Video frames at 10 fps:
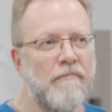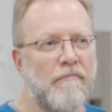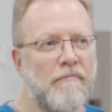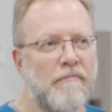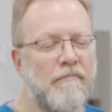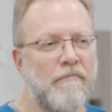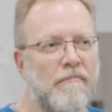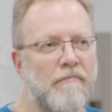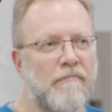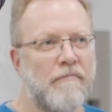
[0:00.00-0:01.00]

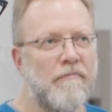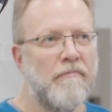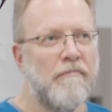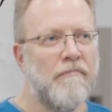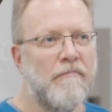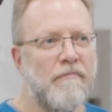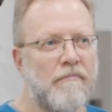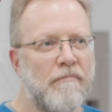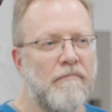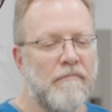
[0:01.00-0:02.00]

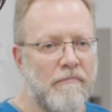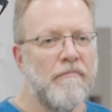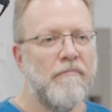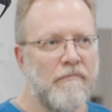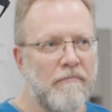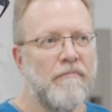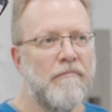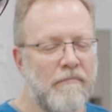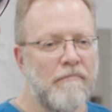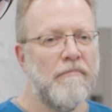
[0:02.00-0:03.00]

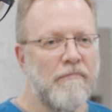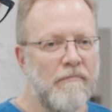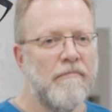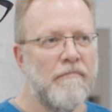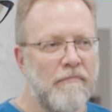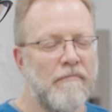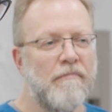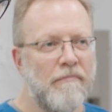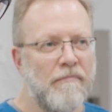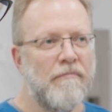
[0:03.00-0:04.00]

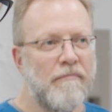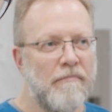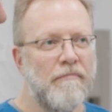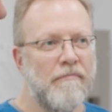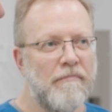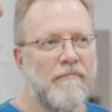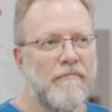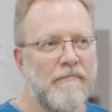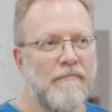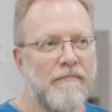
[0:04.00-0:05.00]

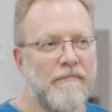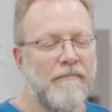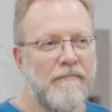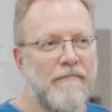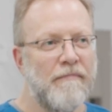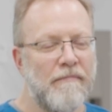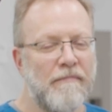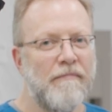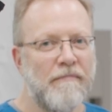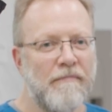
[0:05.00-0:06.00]

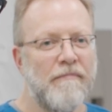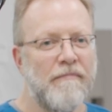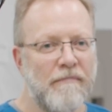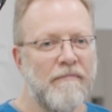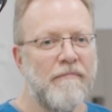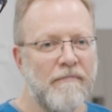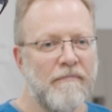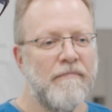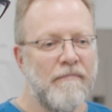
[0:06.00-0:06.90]
(silent)